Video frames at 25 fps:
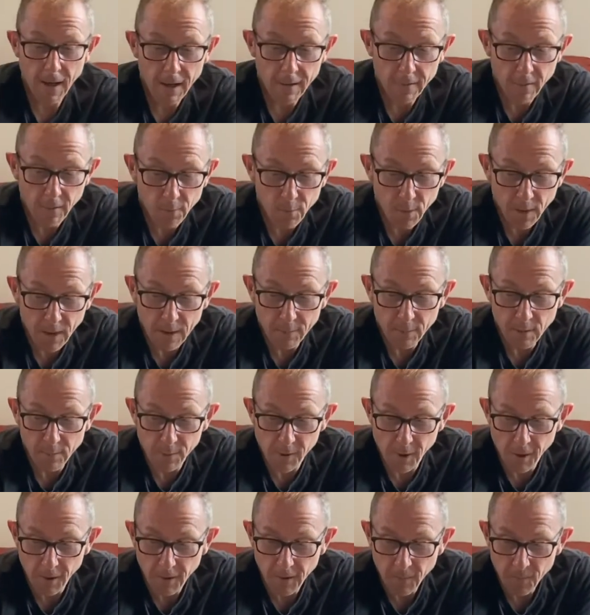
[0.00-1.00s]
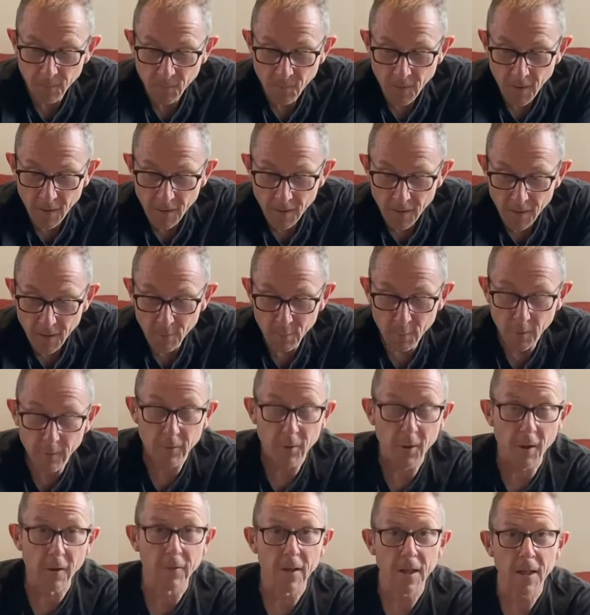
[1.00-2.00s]
I could just pick up a block and
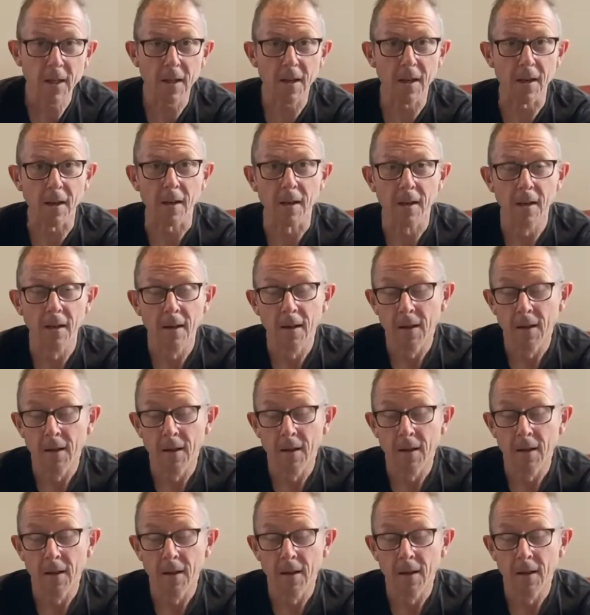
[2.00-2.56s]
move it over here.